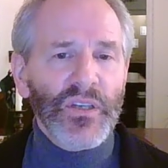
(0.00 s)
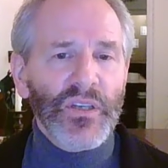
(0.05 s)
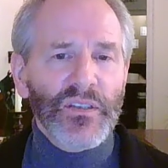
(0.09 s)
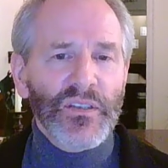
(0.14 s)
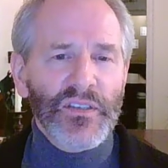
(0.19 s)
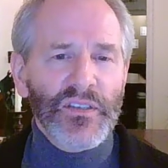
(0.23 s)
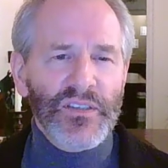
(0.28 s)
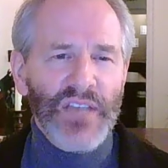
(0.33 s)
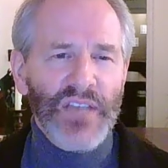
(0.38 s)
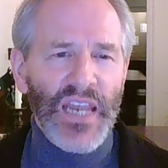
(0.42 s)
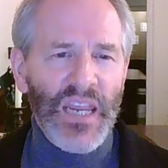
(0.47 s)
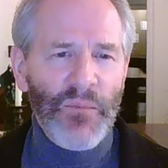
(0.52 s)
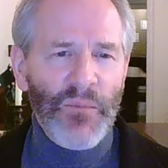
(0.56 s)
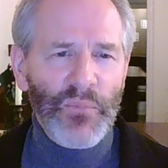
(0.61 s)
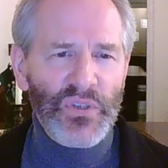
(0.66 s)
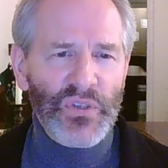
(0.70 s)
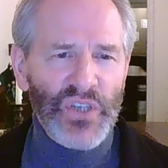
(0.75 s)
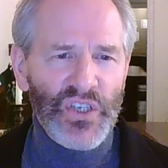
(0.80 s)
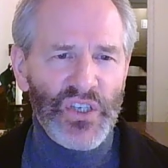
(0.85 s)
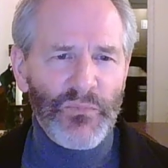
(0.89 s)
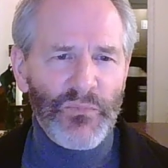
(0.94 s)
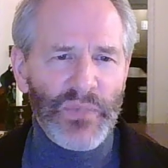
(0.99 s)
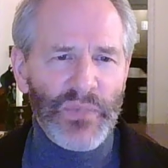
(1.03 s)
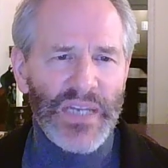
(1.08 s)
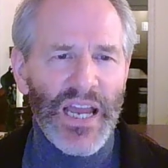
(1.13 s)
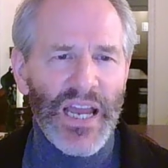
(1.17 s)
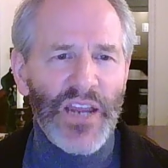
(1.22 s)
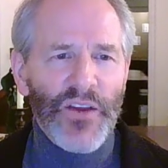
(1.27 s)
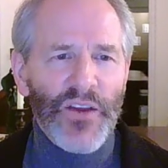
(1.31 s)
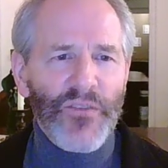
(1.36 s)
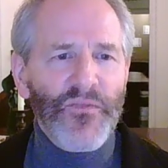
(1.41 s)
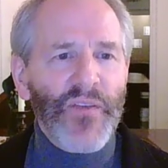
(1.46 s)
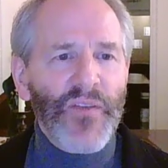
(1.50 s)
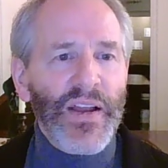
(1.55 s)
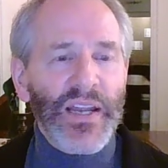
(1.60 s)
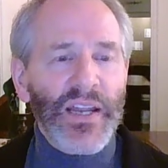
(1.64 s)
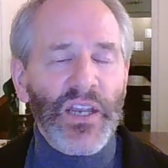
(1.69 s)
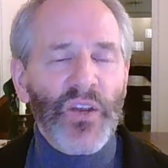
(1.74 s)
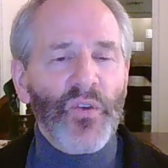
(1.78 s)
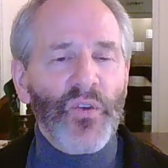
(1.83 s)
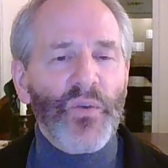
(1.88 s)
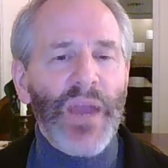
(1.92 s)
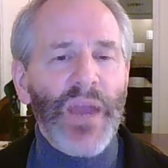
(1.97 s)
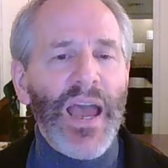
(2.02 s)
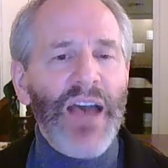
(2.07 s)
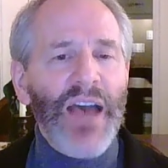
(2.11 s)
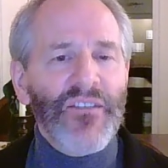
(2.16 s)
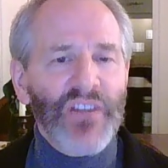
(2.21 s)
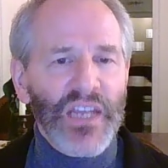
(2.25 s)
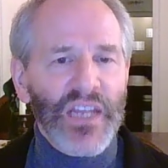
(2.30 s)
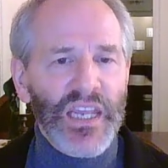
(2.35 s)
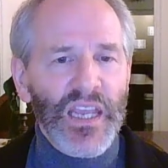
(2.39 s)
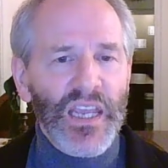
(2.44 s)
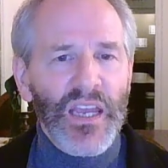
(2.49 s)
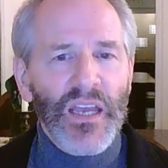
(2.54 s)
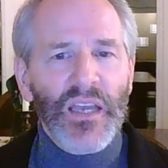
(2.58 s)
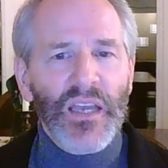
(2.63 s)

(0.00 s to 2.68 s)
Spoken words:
Same position, but now you're fighting gravity.